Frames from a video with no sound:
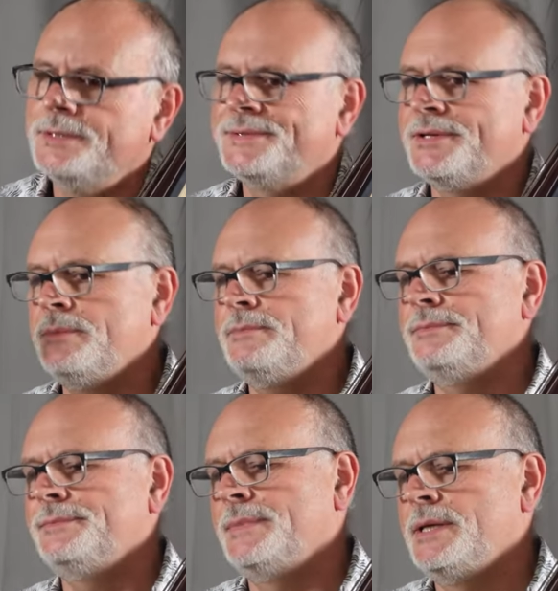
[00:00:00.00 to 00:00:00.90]

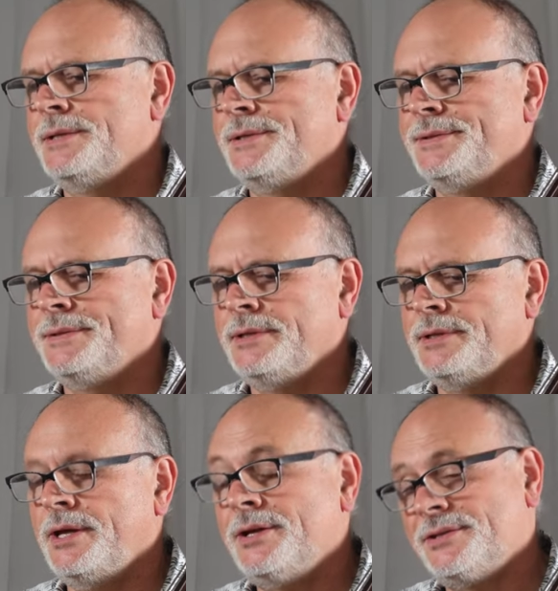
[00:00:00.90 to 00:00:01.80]
Some, a
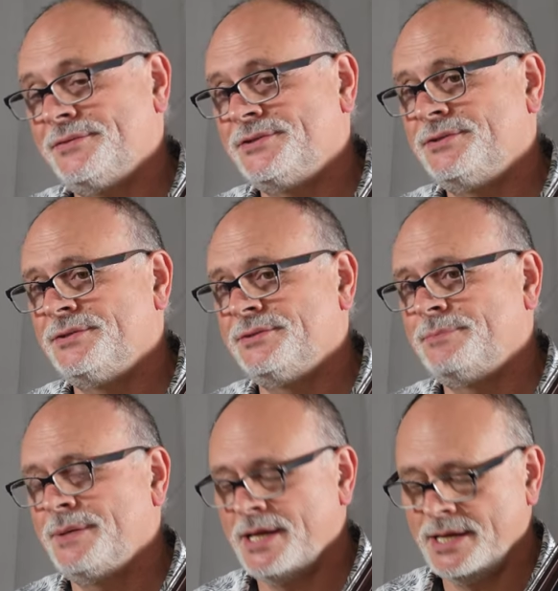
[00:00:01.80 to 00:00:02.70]
lot of
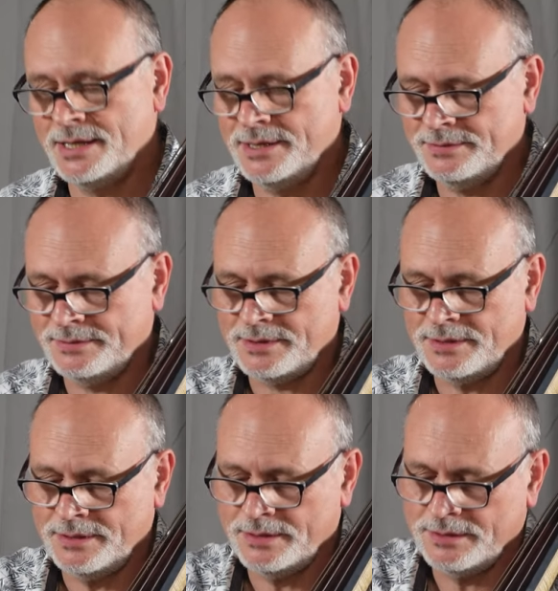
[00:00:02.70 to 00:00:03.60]
students play.
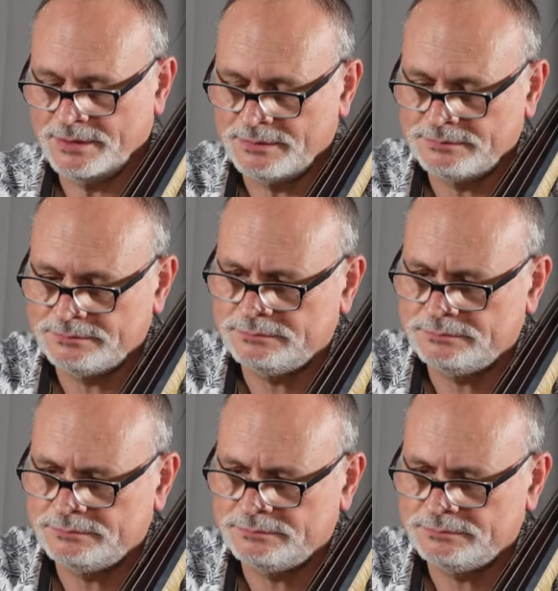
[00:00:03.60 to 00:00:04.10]
Uh,